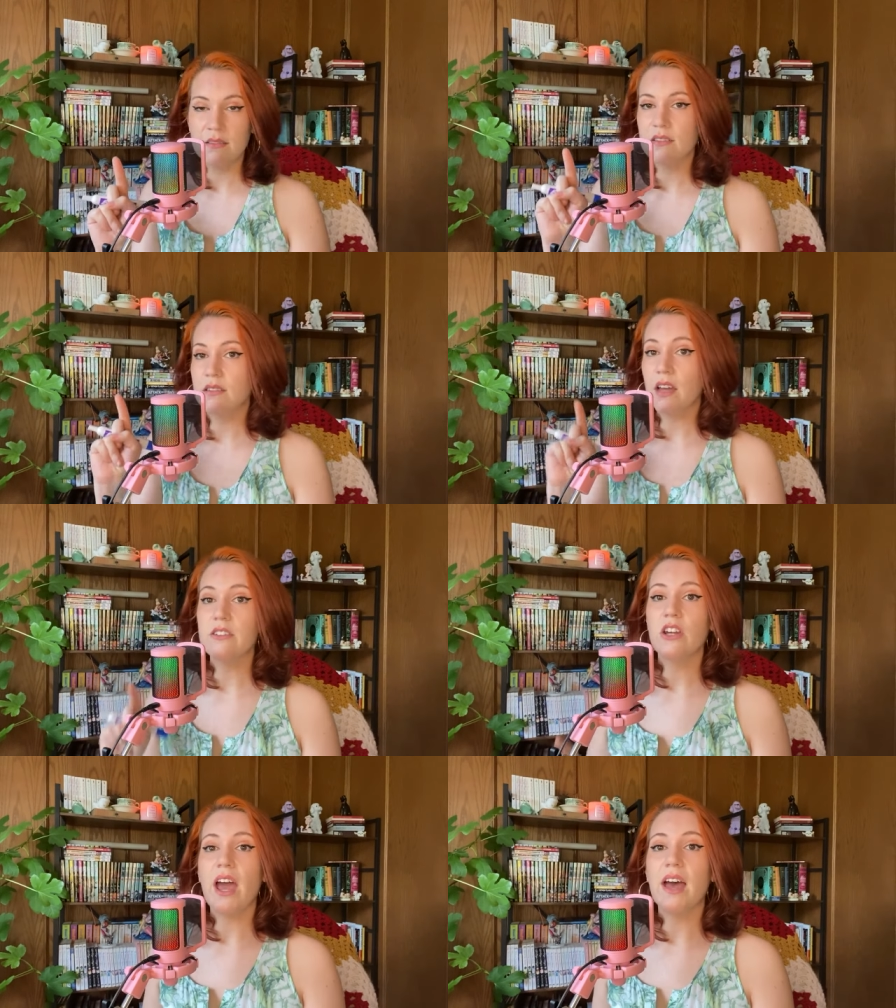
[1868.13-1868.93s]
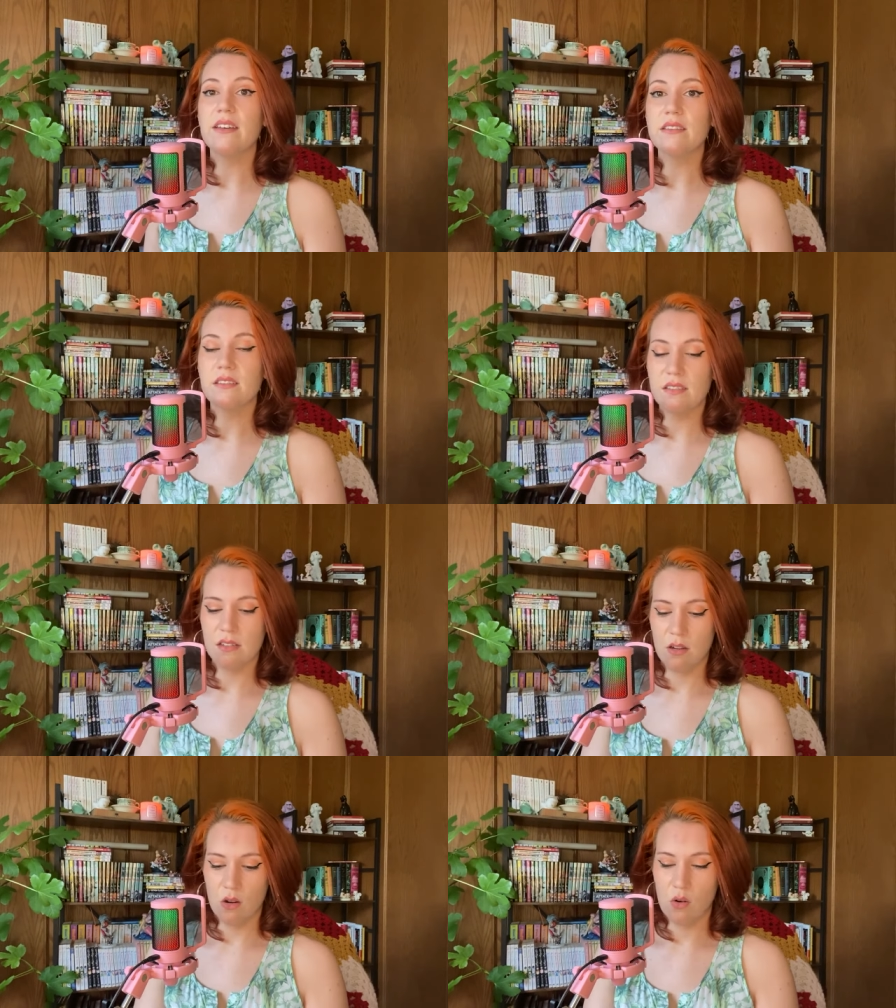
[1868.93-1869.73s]
such as
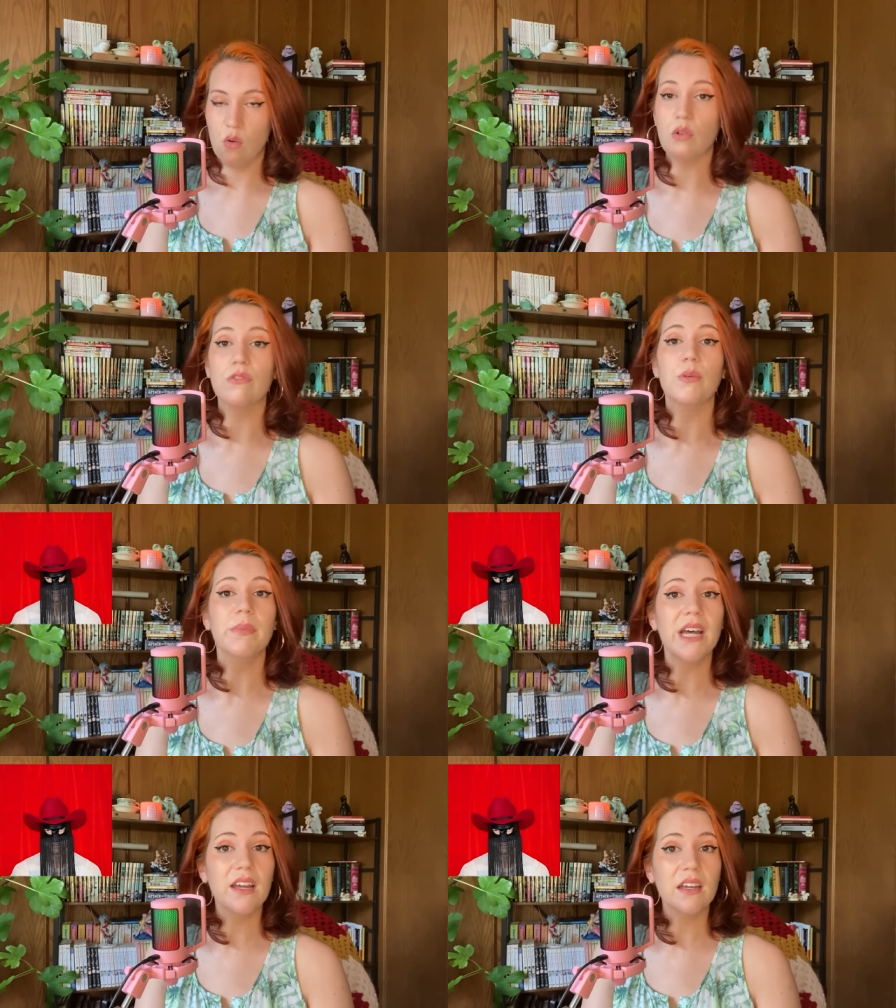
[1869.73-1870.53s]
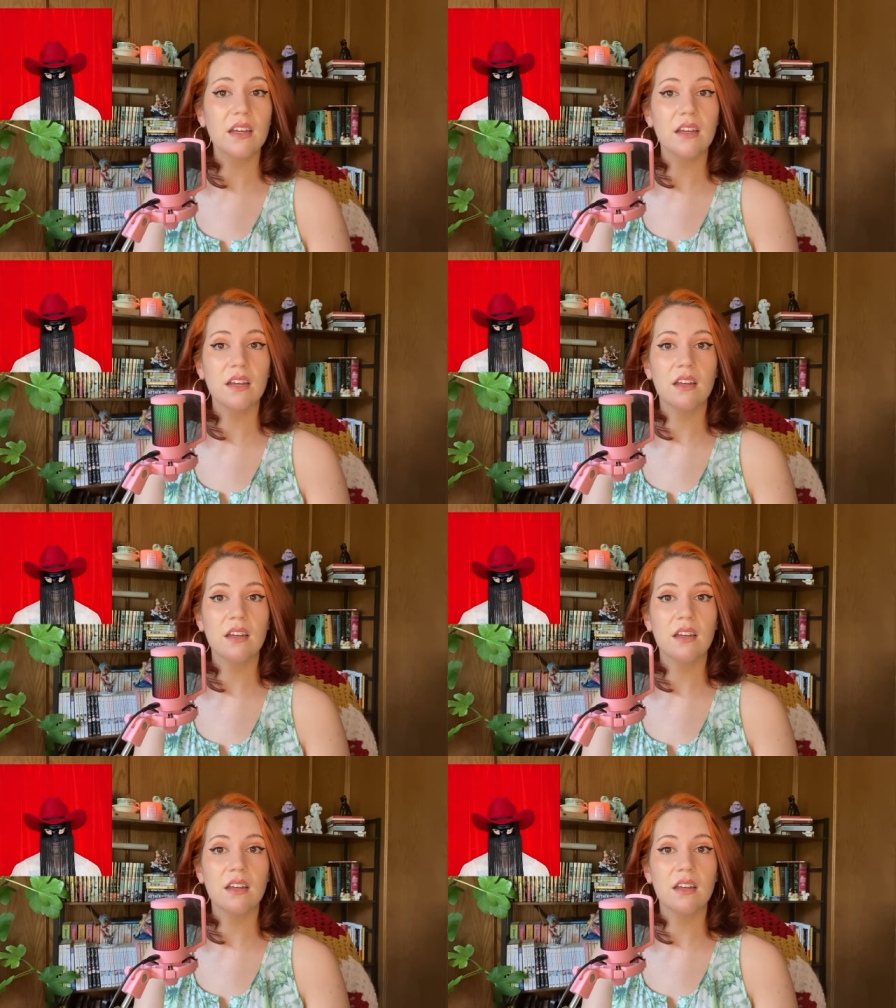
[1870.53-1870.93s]
Orville Peck,